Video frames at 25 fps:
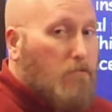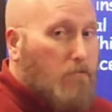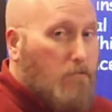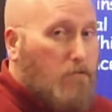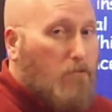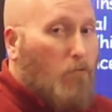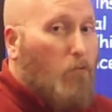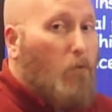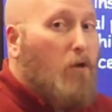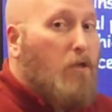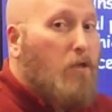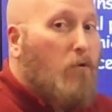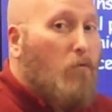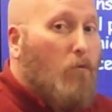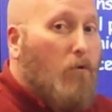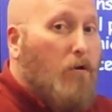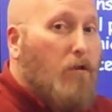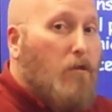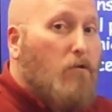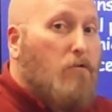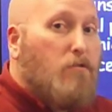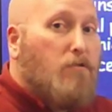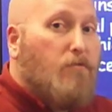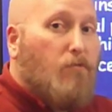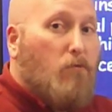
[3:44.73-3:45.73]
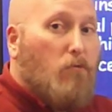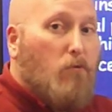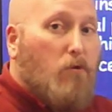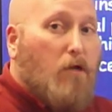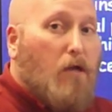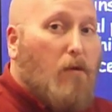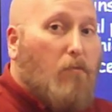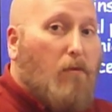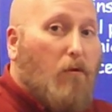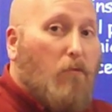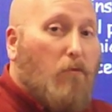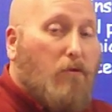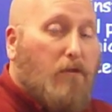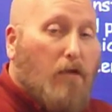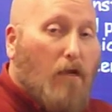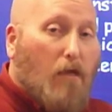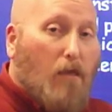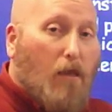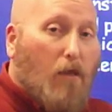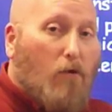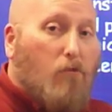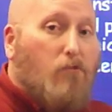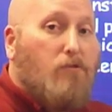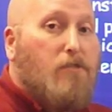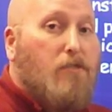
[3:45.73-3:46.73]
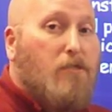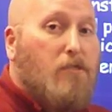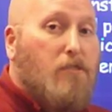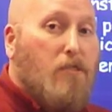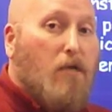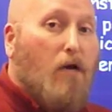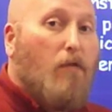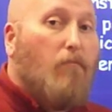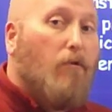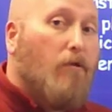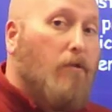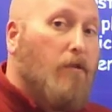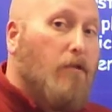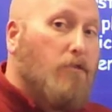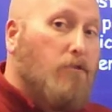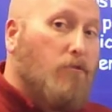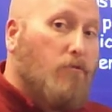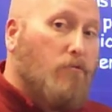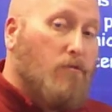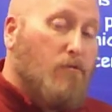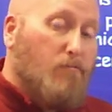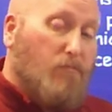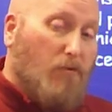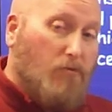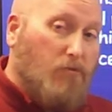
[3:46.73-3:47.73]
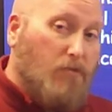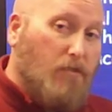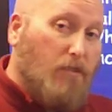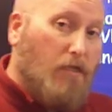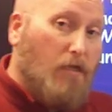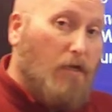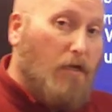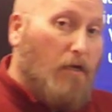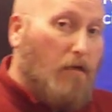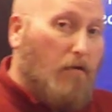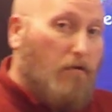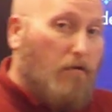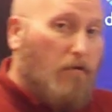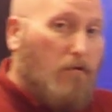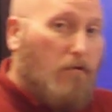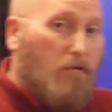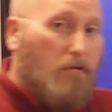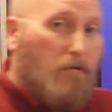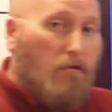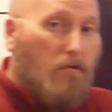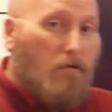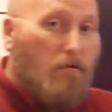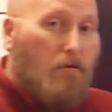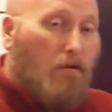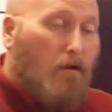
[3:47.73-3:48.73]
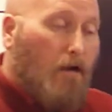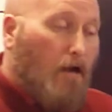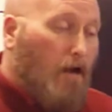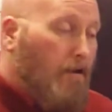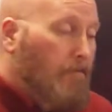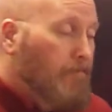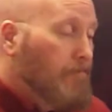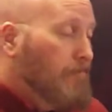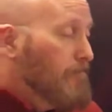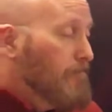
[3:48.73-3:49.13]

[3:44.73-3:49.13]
one you want to use if you want to come up with the closest number that you're supposed to get. Okay?